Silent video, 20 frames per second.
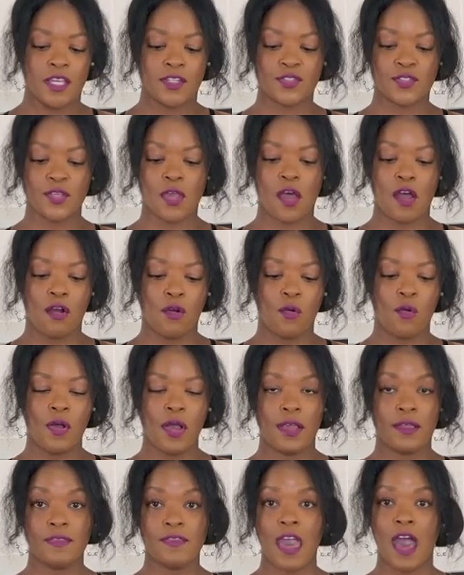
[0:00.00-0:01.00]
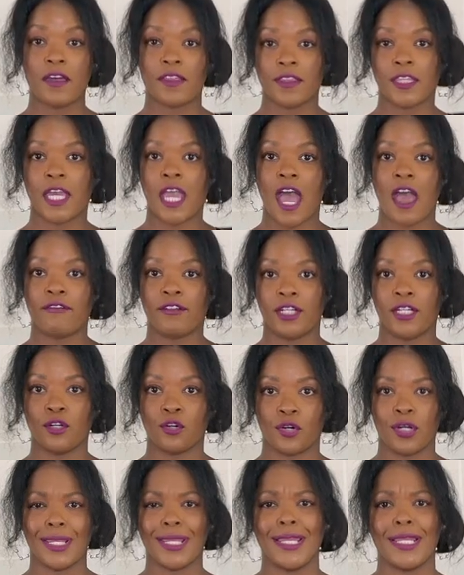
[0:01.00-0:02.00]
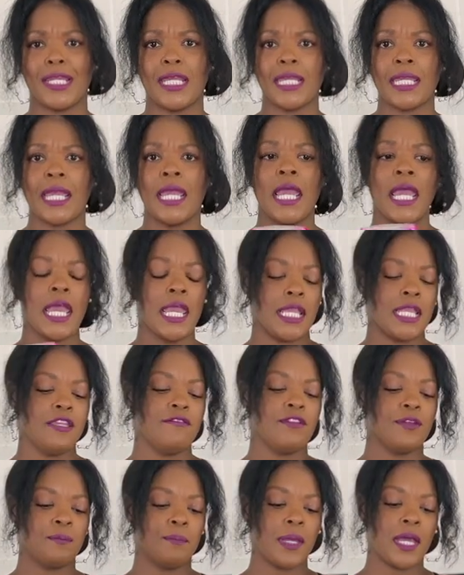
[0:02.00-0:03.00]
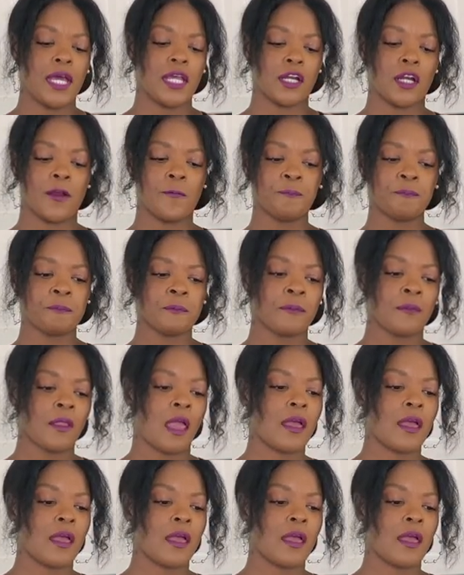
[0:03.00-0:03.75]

And so now that they have it in organic, even better.